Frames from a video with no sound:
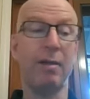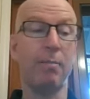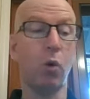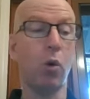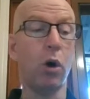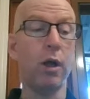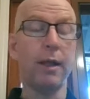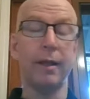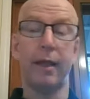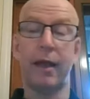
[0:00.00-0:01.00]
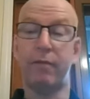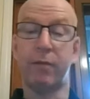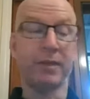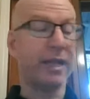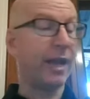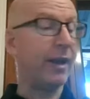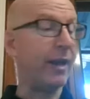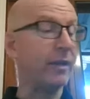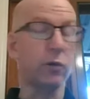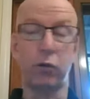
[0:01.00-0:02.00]
more from a
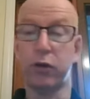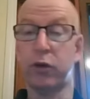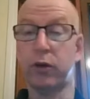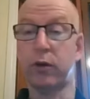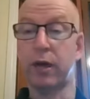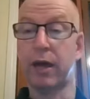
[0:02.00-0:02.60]
townhouse or a unit